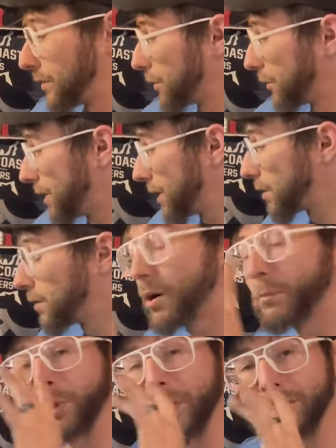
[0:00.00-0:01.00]
So they're
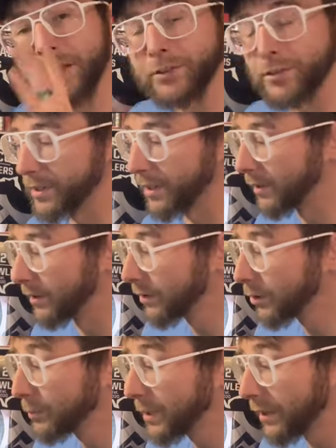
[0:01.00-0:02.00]
brought down just a
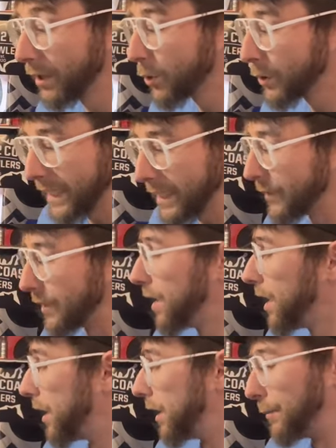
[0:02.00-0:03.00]
little bit lower even.
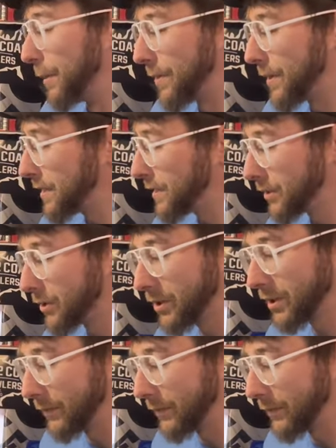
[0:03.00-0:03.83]
Um, and they did good.